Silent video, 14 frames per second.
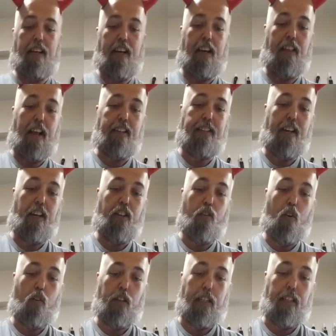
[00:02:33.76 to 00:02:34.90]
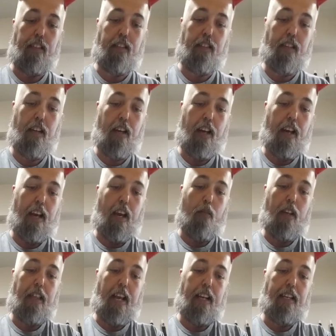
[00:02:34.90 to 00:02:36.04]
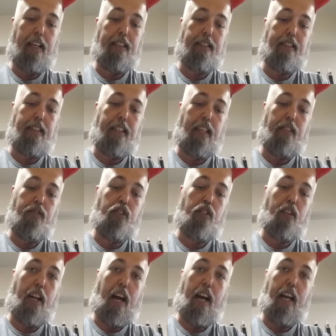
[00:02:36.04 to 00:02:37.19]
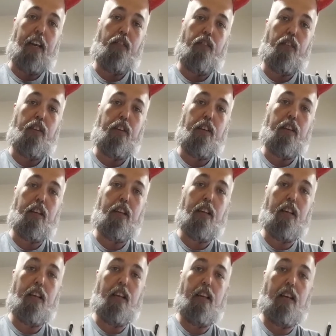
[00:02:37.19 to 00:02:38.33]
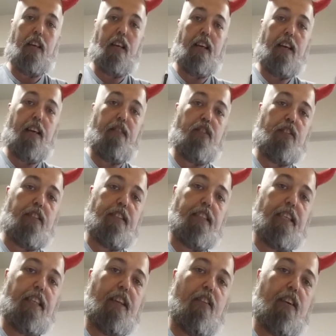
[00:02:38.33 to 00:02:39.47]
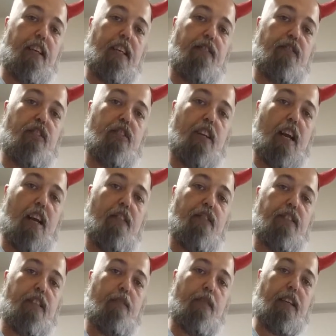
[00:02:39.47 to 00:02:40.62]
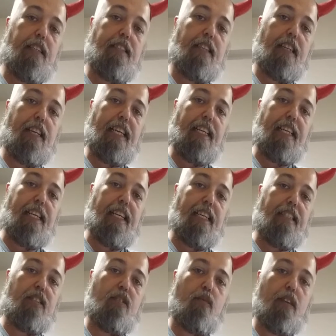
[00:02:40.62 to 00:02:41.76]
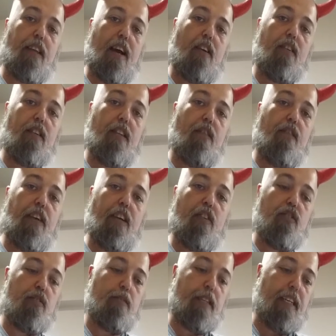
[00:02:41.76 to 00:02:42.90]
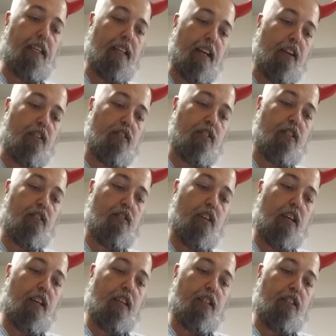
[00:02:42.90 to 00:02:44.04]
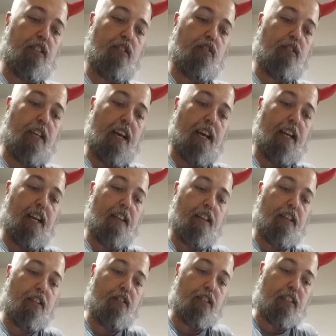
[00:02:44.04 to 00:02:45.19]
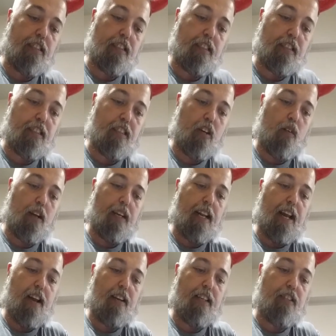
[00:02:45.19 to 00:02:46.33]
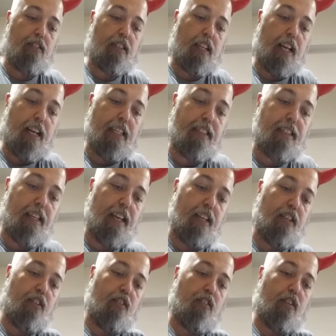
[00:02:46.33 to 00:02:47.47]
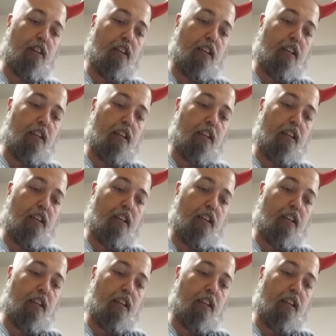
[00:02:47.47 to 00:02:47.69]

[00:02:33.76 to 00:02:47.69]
and that's how you hold it. And what that does is it gives your knife, as you can see there, it gives your knife something to lean against without the fingers being there. So you use that, and then you just go on down and you slice, and your